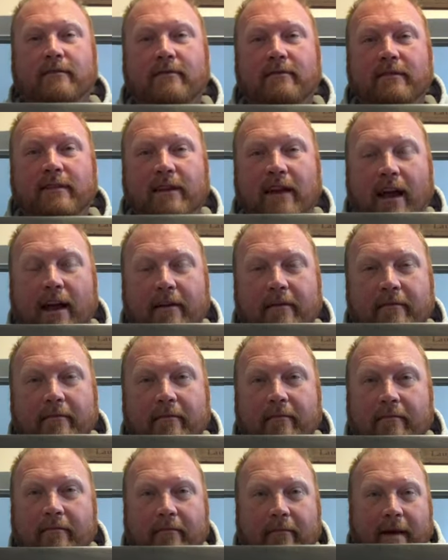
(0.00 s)
we, uh,
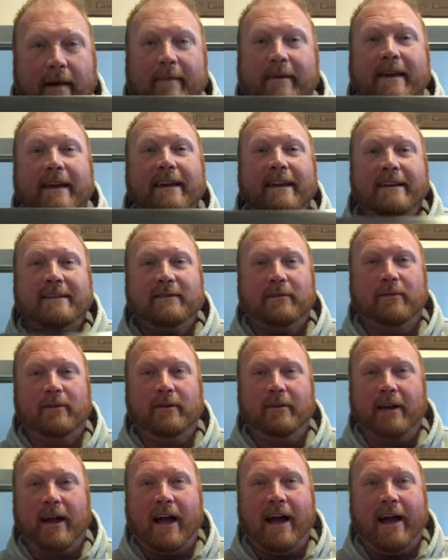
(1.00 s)
maybe he is a
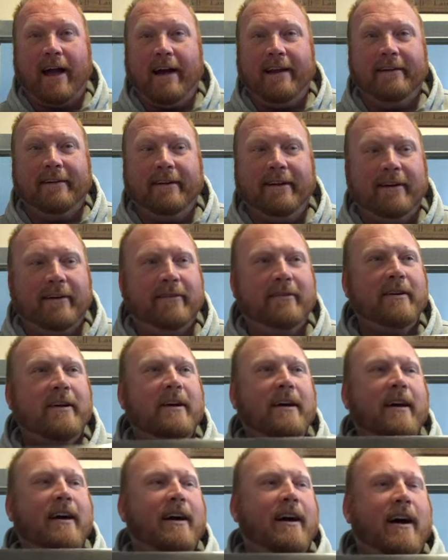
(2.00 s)
real guy. I don't know.
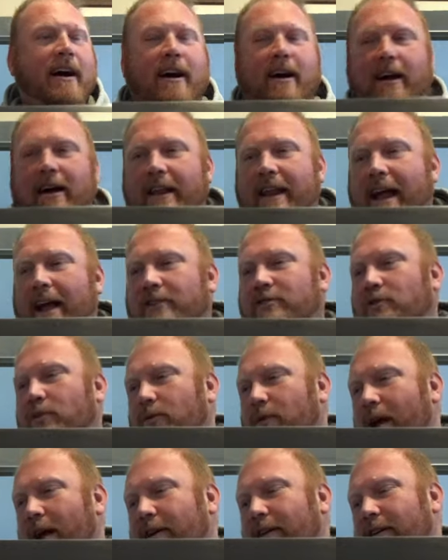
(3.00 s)
Uh, an actual
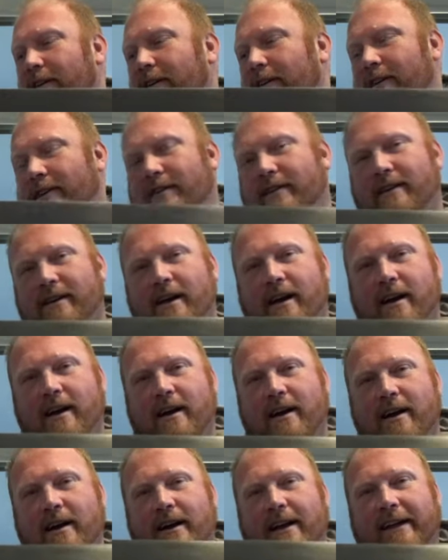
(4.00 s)
record.
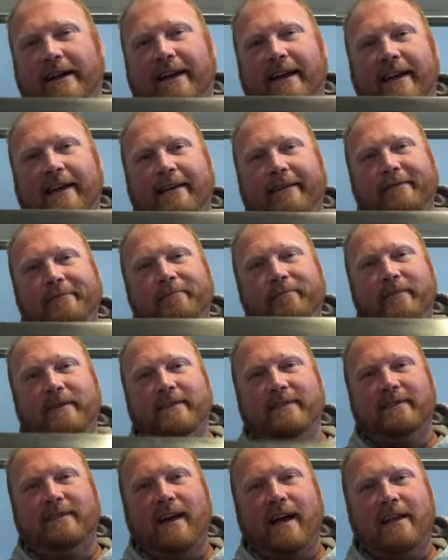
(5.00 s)
Uh, again,
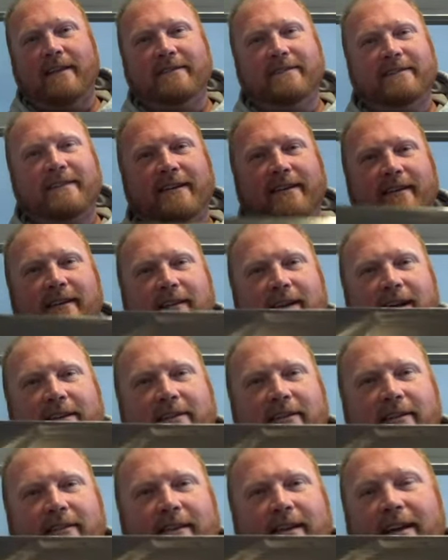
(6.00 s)
this is kind of just a
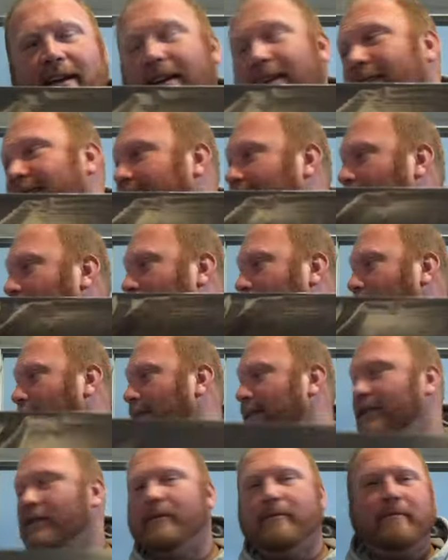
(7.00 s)
collector thing. I'll probably
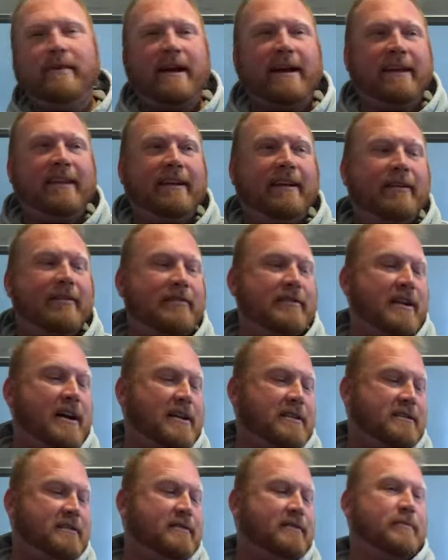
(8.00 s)
throw it back in there.
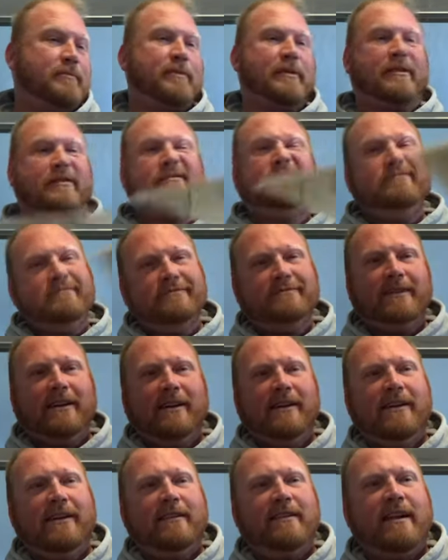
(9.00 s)
Not super,
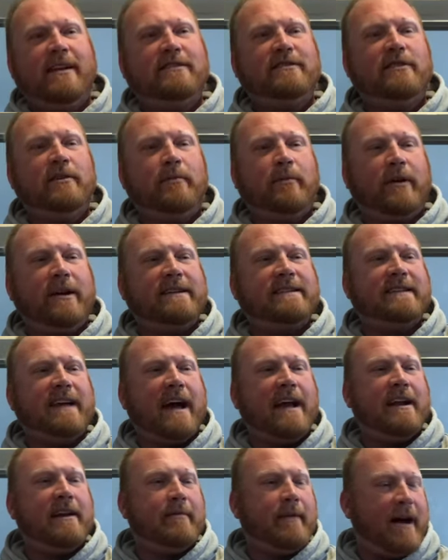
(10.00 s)
not super
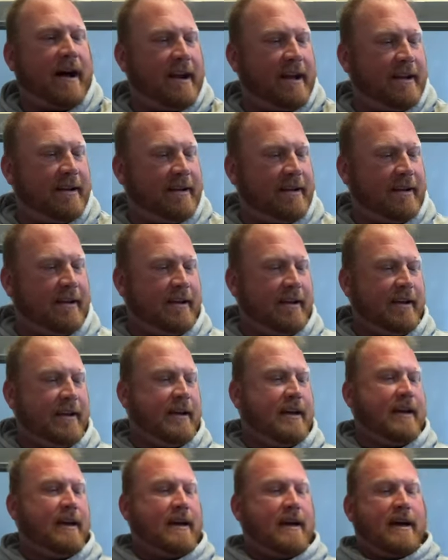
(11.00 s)
excited about it.
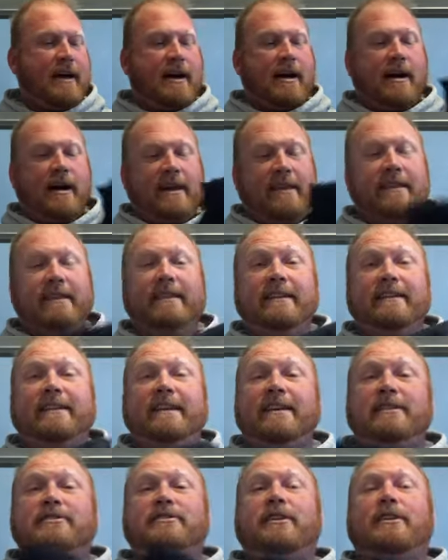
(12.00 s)
Uh, and then the
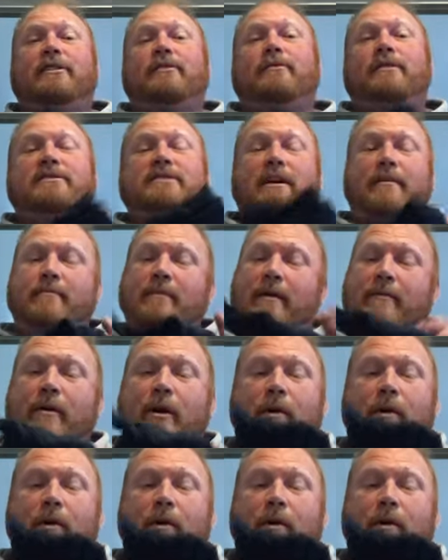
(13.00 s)
T-shirt, which I'm I'm